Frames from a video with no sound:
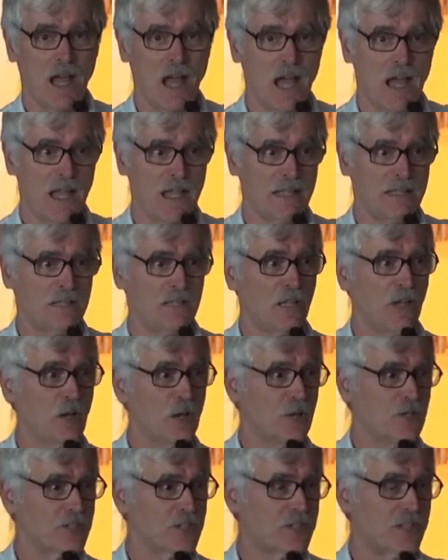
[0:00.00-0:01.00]
High,
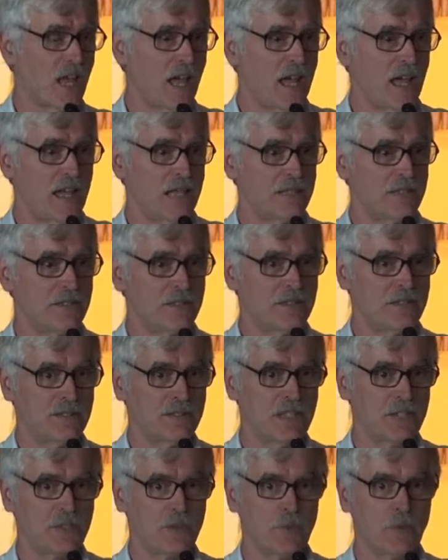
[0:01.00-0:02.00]
low, side,
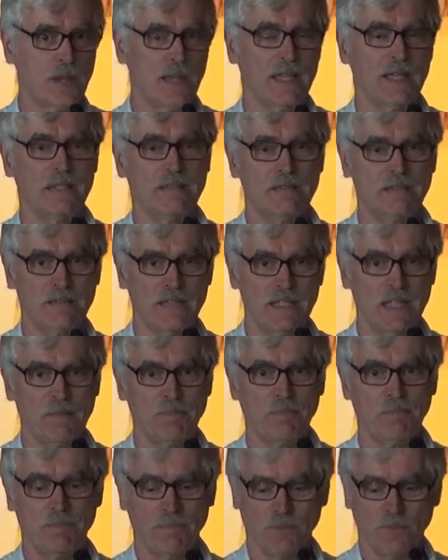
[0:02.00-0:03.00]
this way,
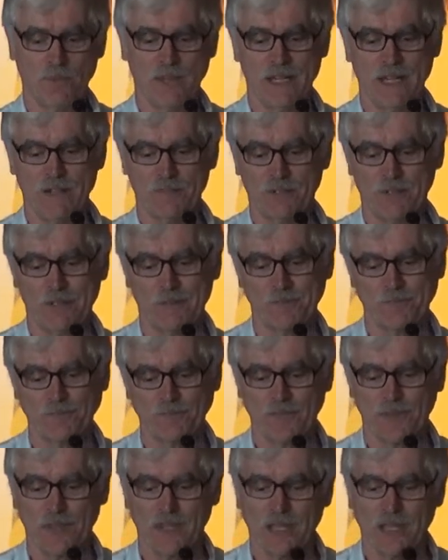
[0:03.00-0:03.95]
deep, whatever.